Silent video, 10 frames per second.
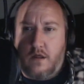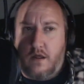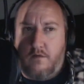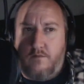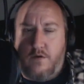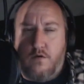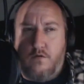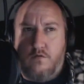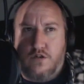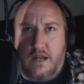
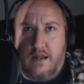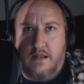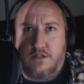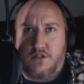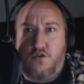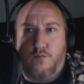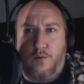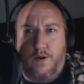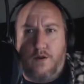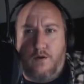
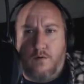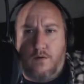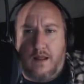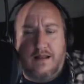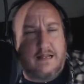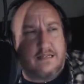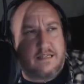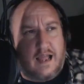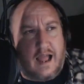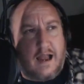2.0. At least
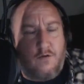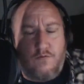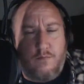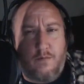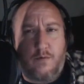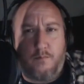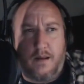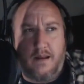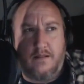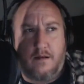I don't remember
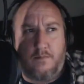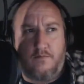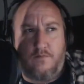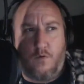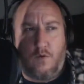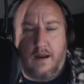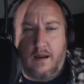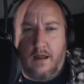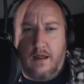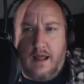being there before.
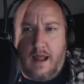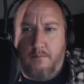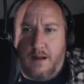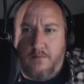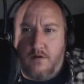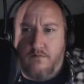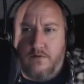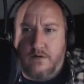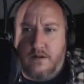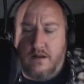I popped
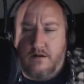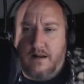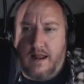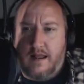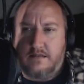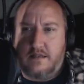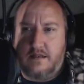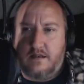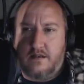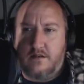over to Laracast
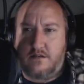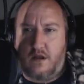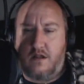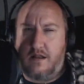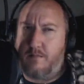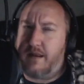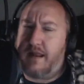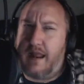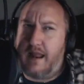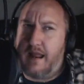and saw it. I'm like,
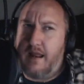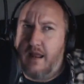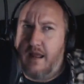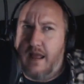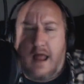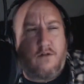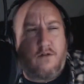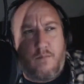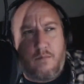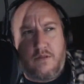hey, I don't
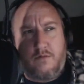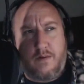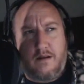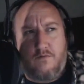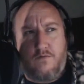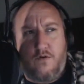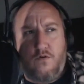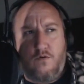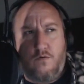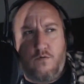remember there being a
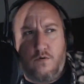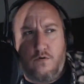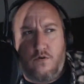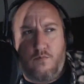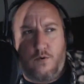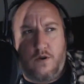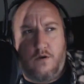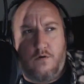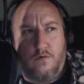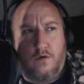Vue
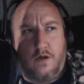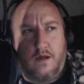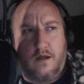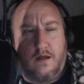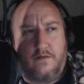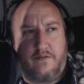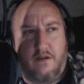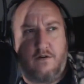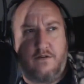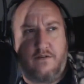2.0
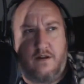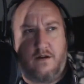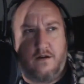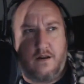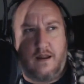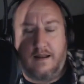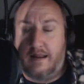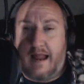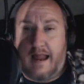series here, and I